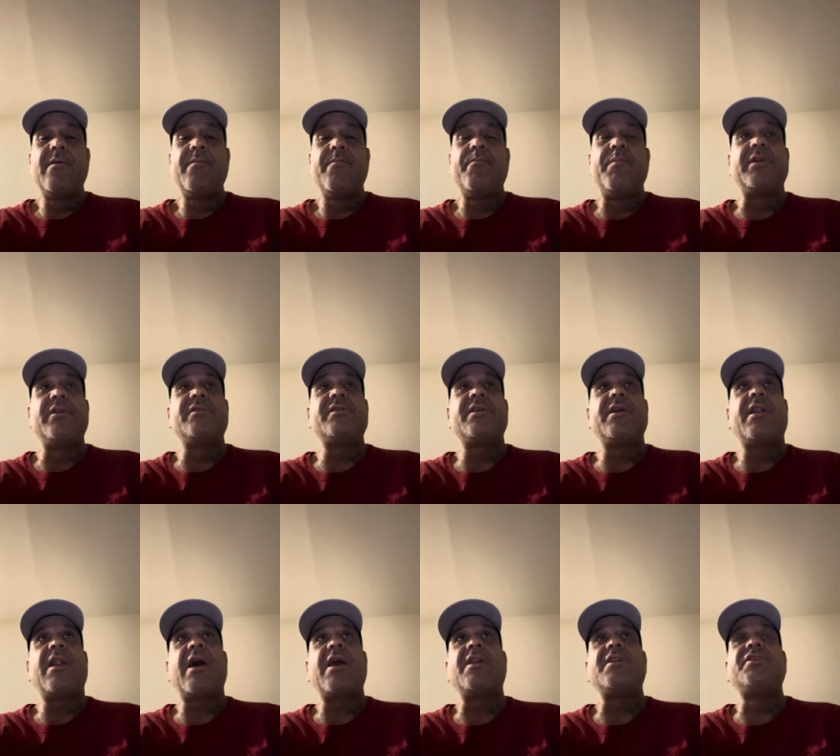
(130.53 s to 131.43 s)
But there's a
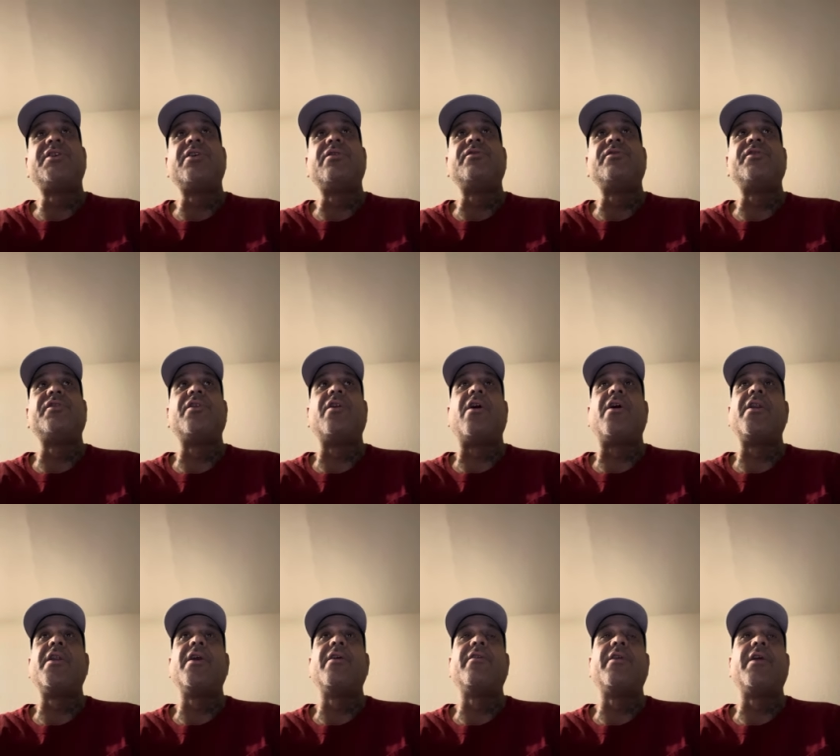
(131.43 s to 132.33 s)
lot of children on
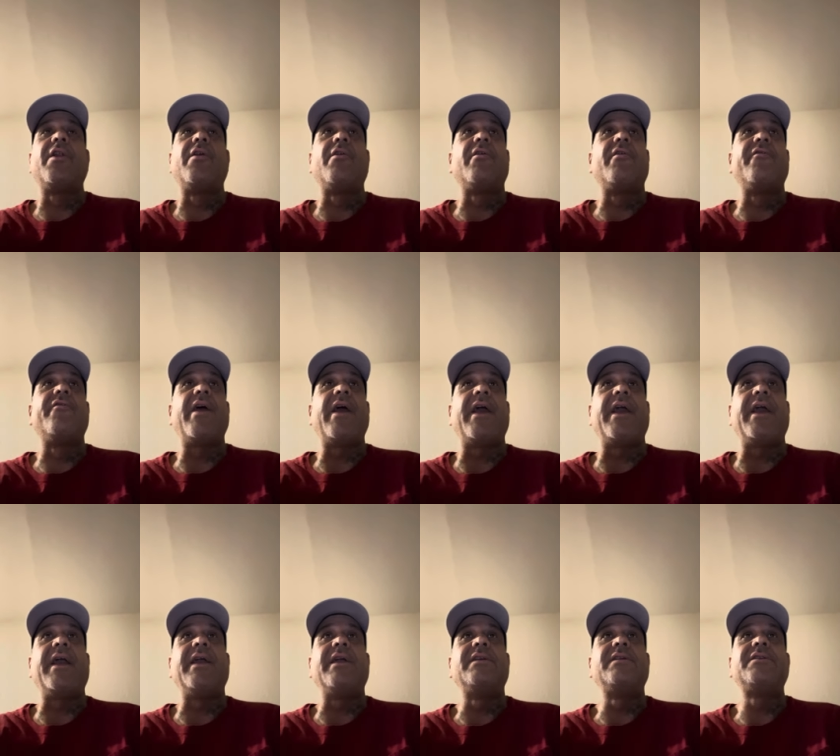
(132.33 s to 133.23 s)
here that are of
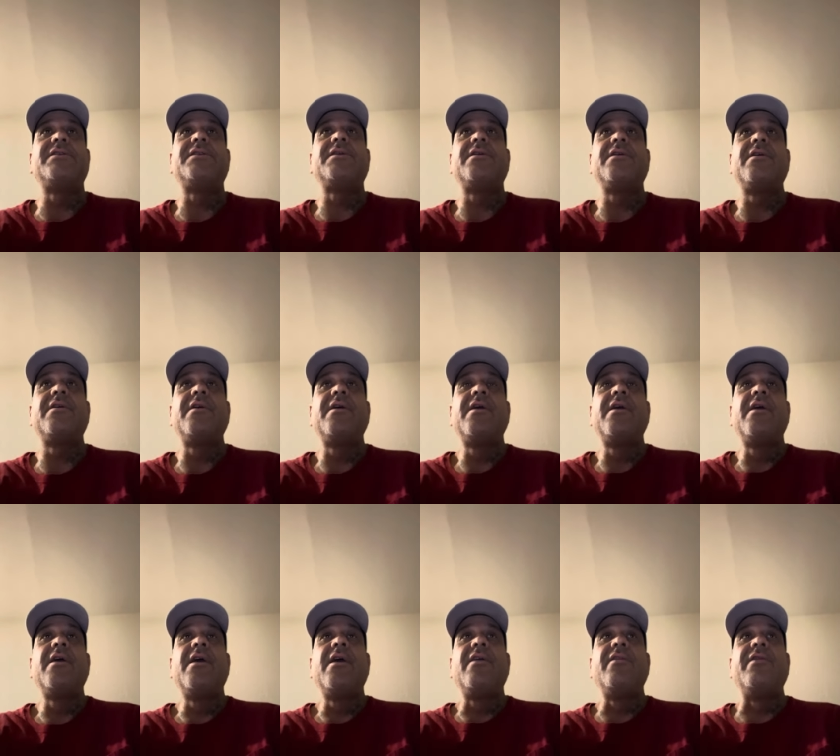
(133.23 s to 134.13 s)
age
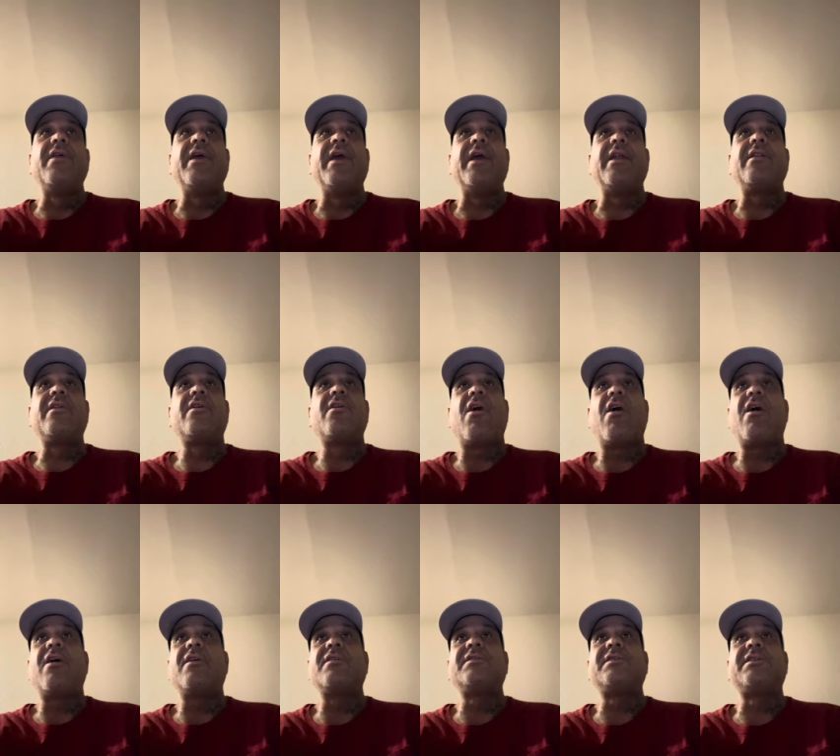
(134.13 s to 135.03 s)
that
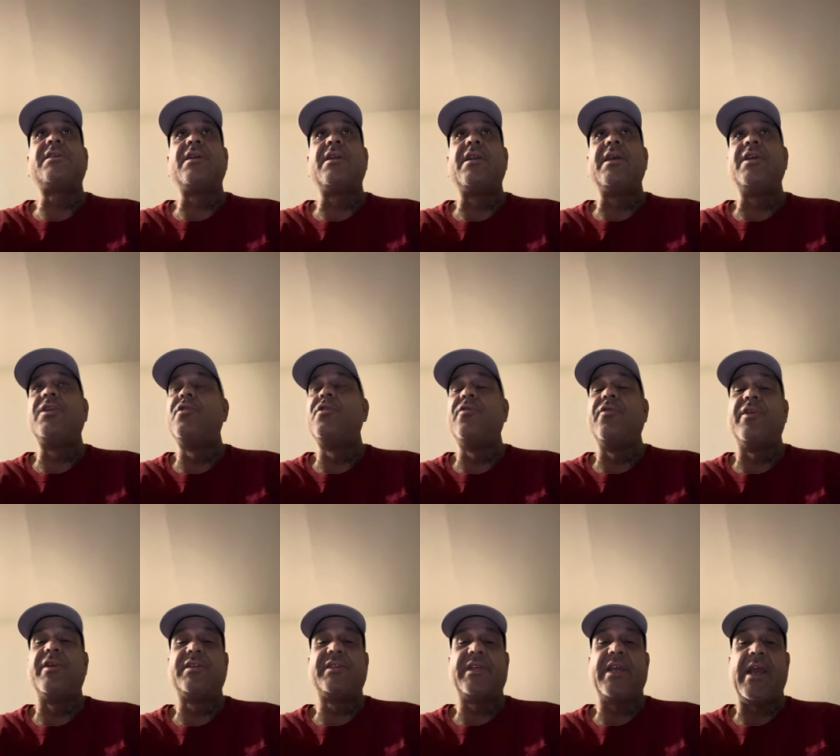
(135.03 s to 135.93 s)
constantly do the
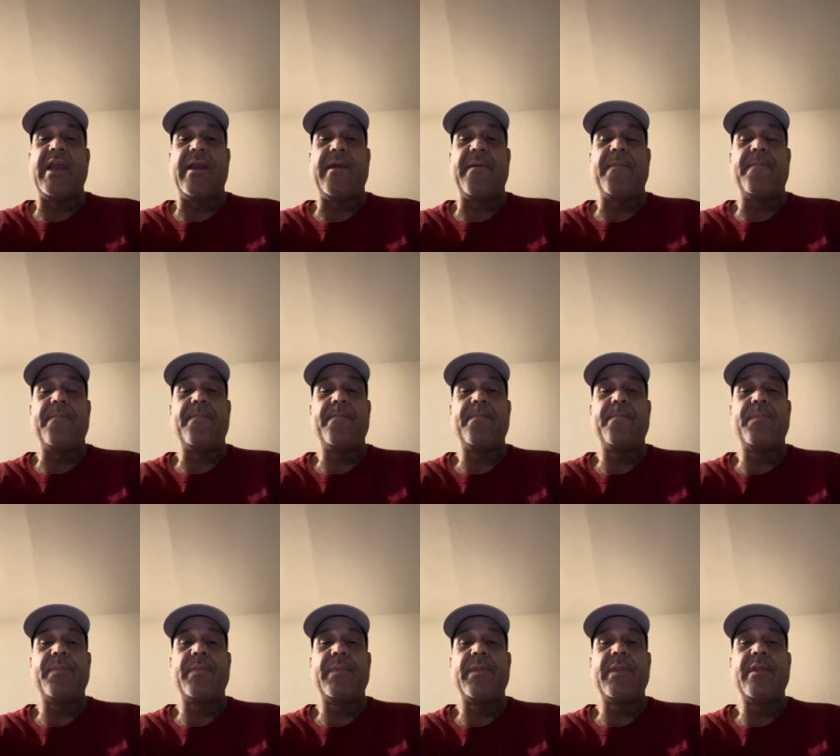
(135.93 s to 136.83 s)
same.
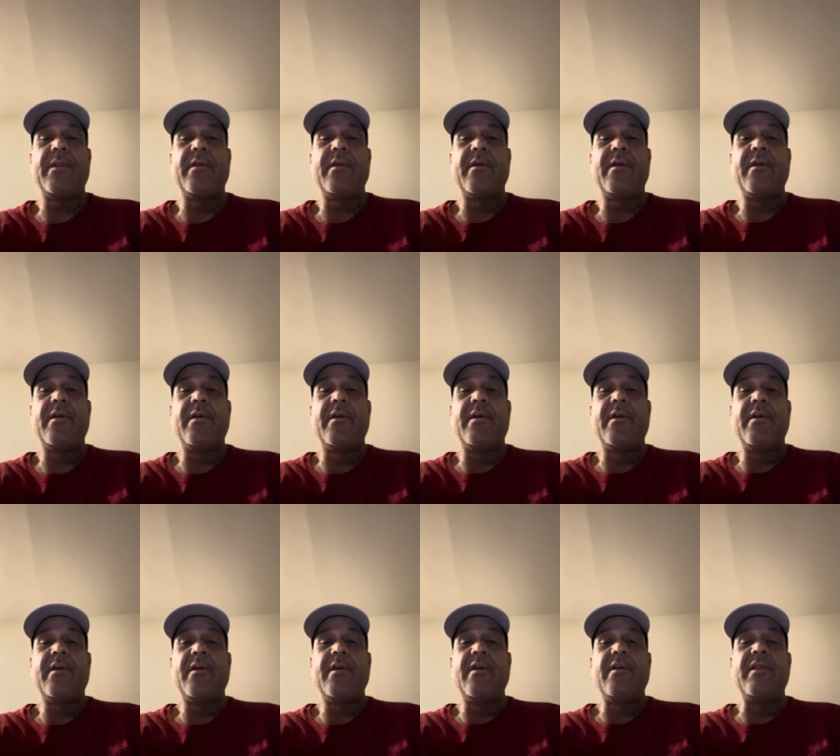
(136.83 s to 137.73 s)

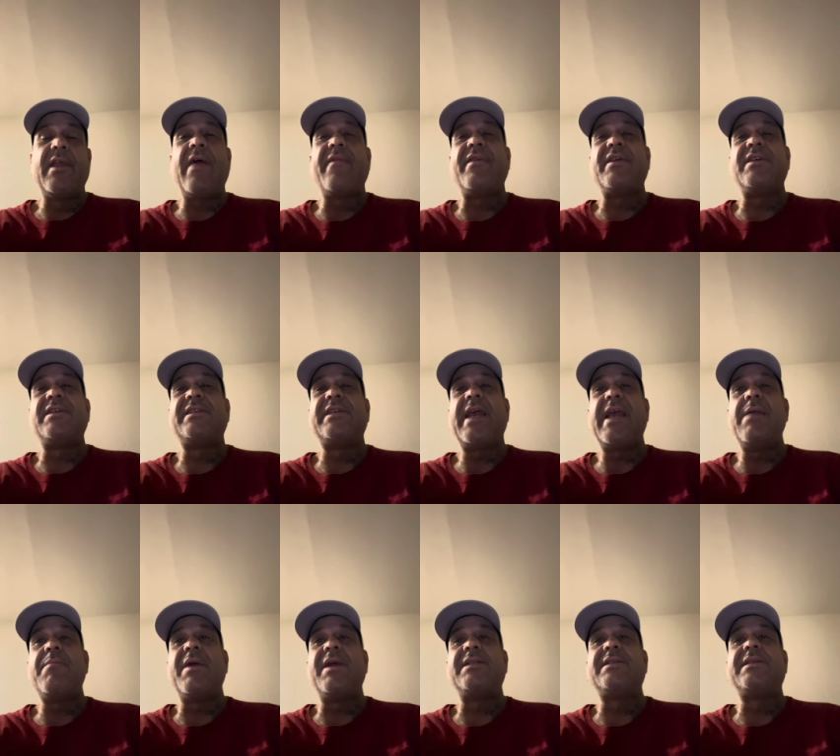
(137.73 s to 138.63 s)
They have the
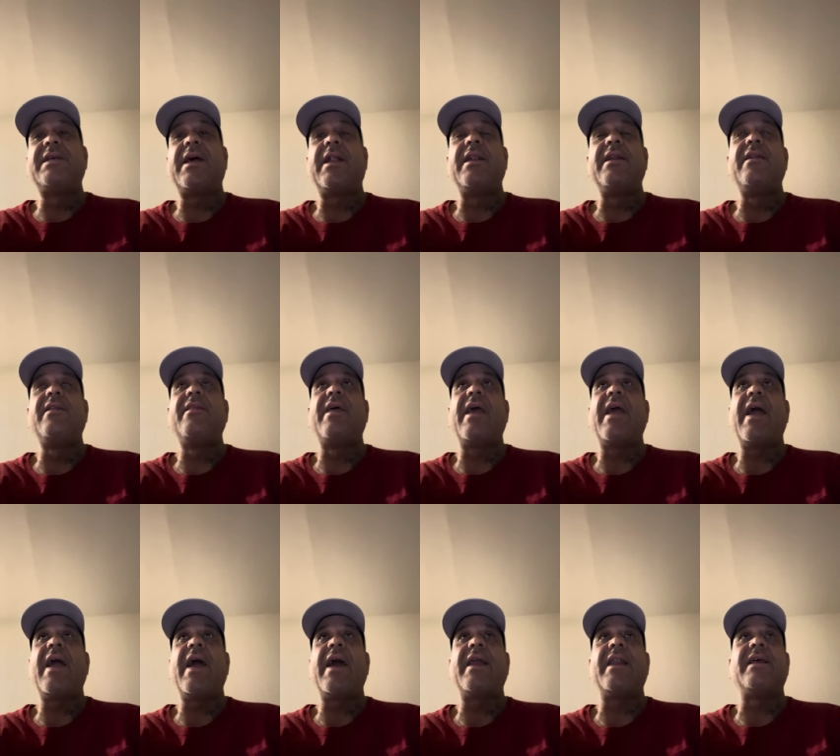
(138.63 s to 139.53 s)
same mentality they
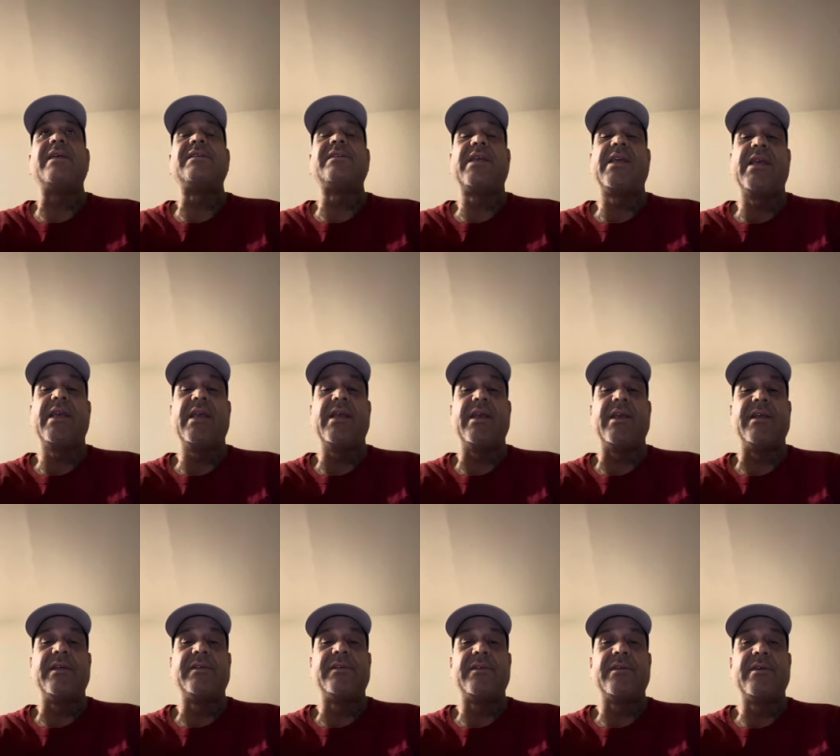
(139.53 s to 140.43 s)
had as
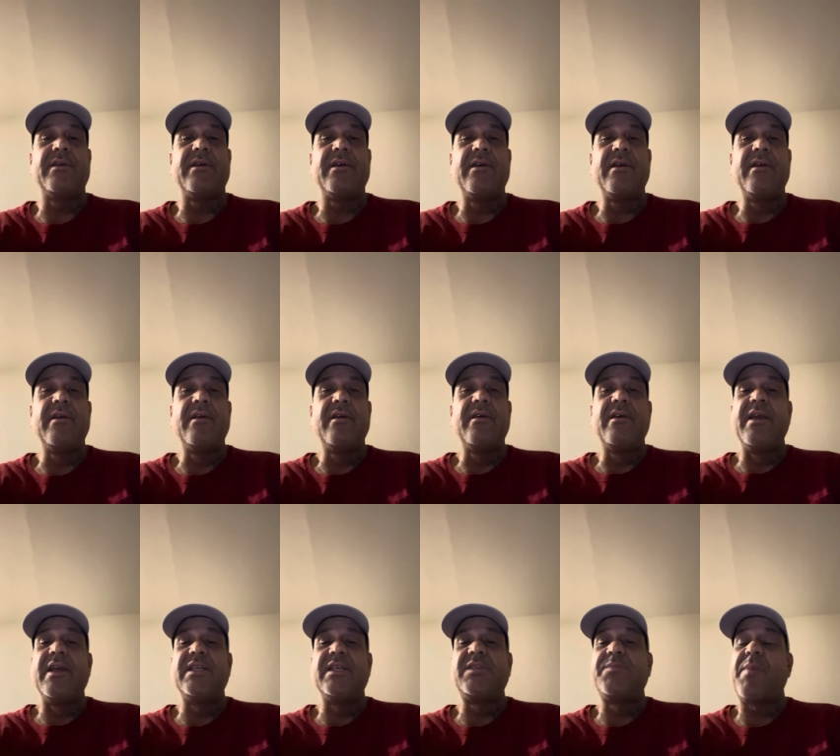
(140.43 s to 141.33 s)
kids,
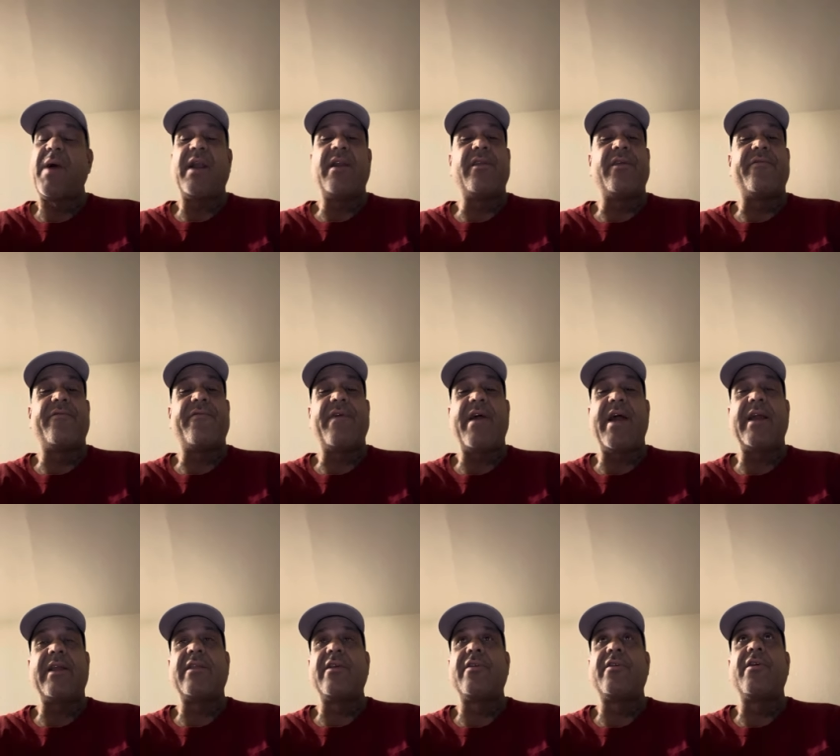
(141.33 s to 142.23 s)
in spite of the
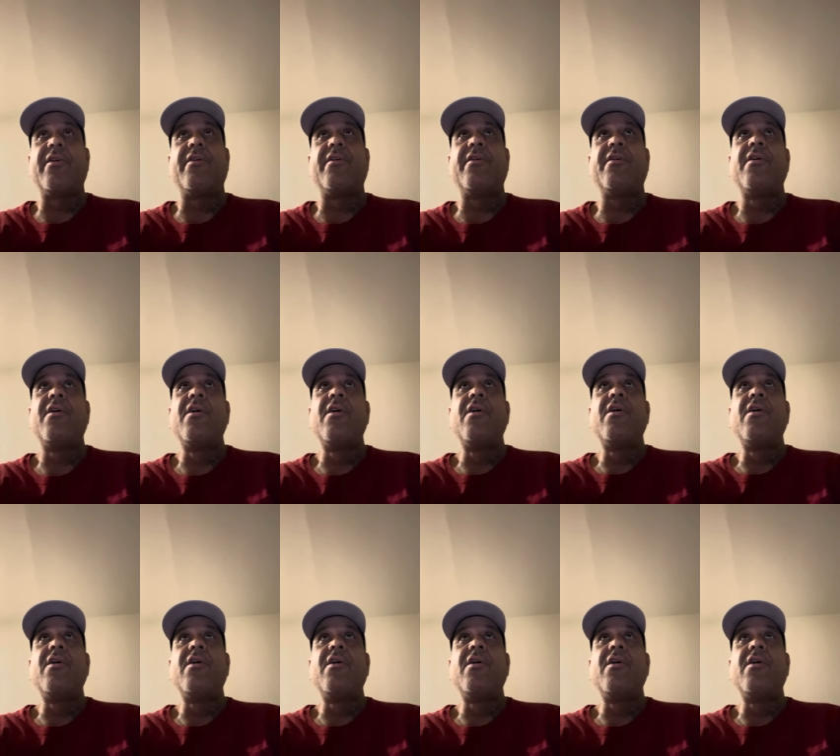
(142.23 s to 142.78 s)
fact that they're